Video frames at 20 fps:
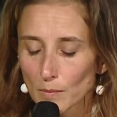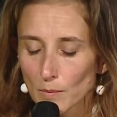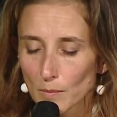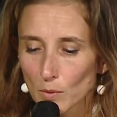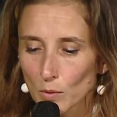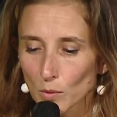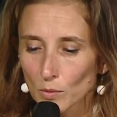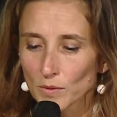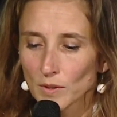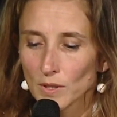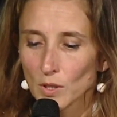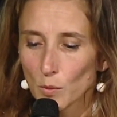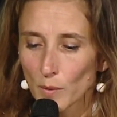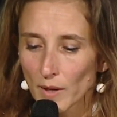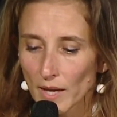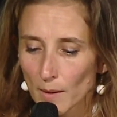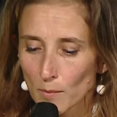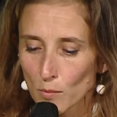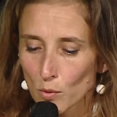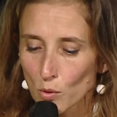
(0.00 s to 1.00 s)
that I wasn't
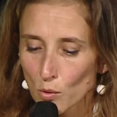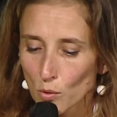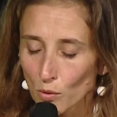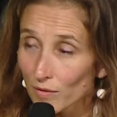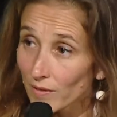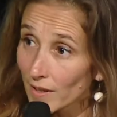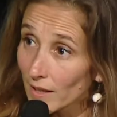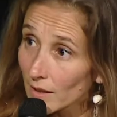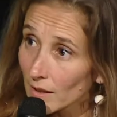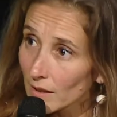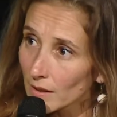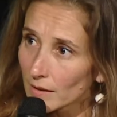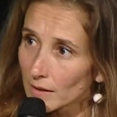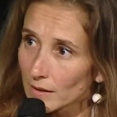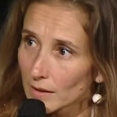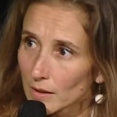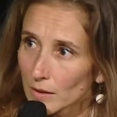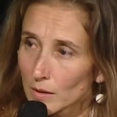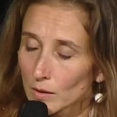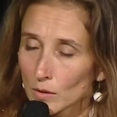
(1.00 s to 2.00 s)
expecting,
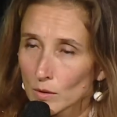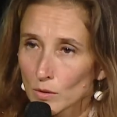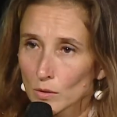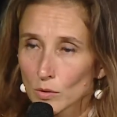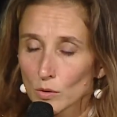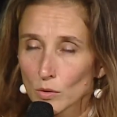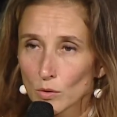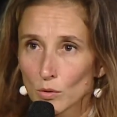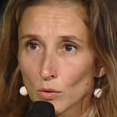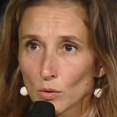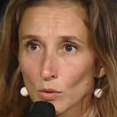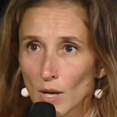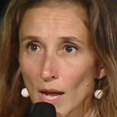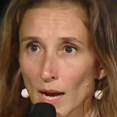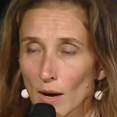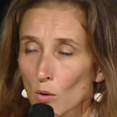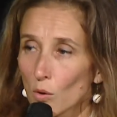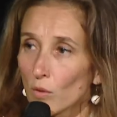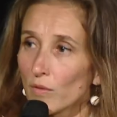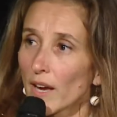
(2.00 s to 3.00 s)
and that still
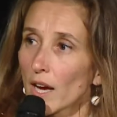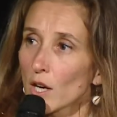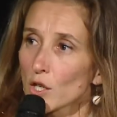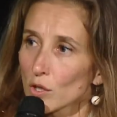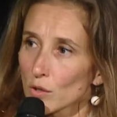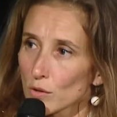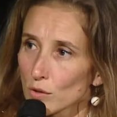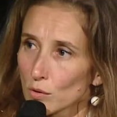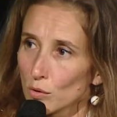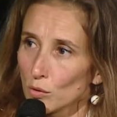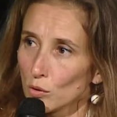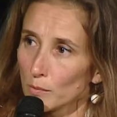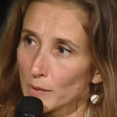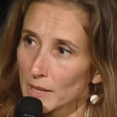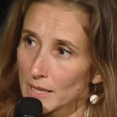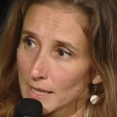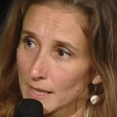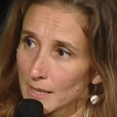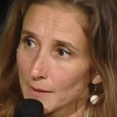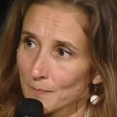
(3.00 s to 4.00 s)
convinces me
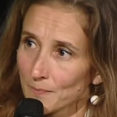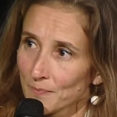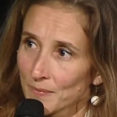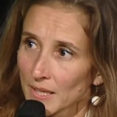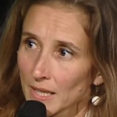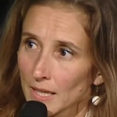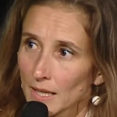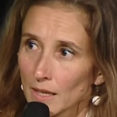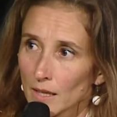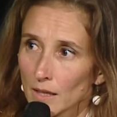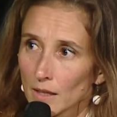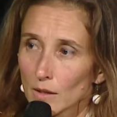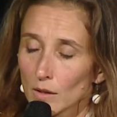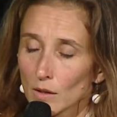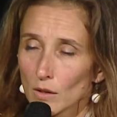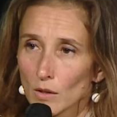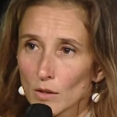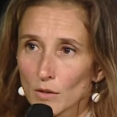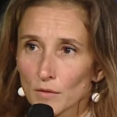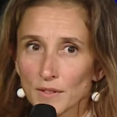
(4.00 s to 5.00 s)
about how
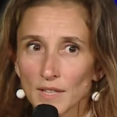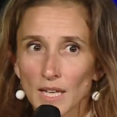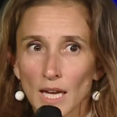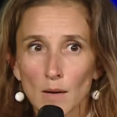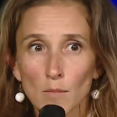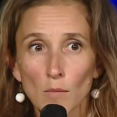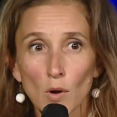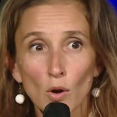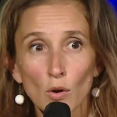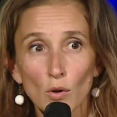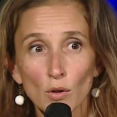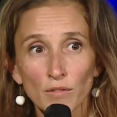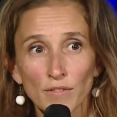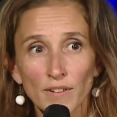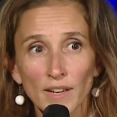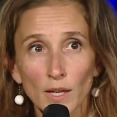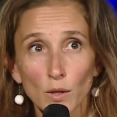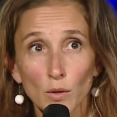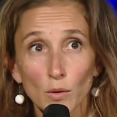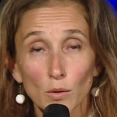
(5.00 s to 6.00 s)
convergent
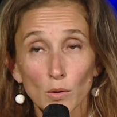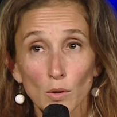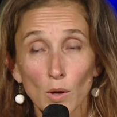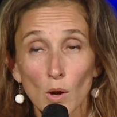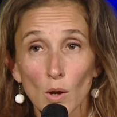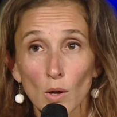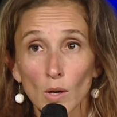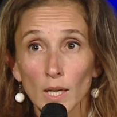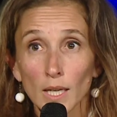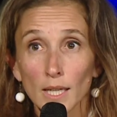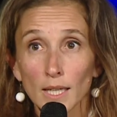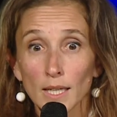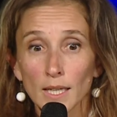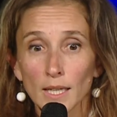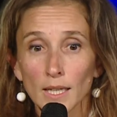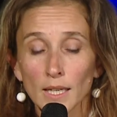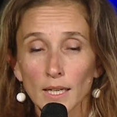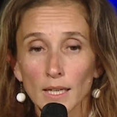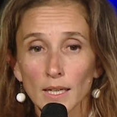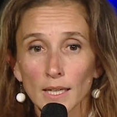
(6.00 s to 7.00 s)
our
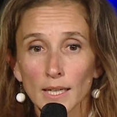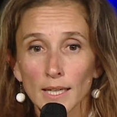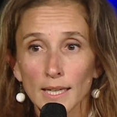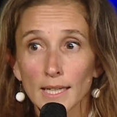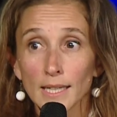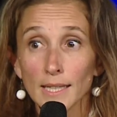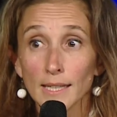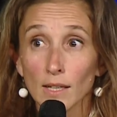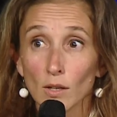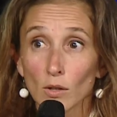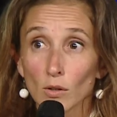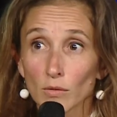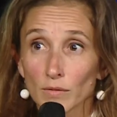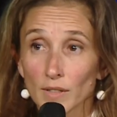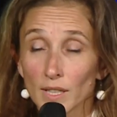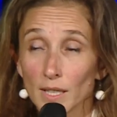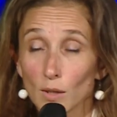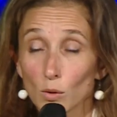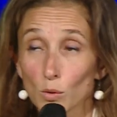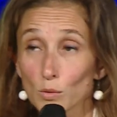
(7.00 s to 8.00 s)
sectors are and our
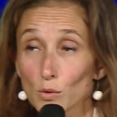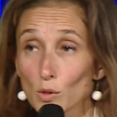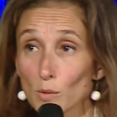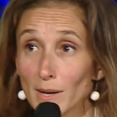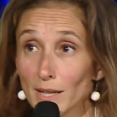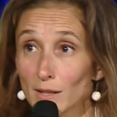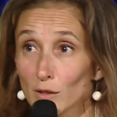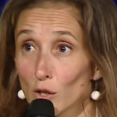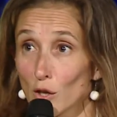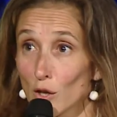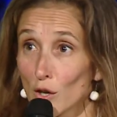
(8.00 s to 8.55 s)
activities are.